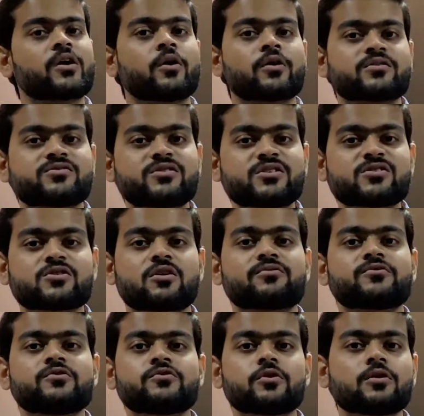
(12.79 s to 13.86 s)
on a series of
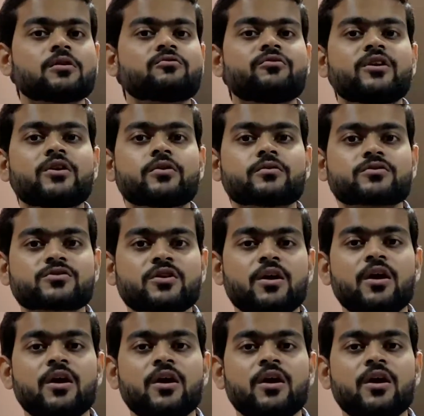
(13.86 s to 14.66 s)
tutorial videos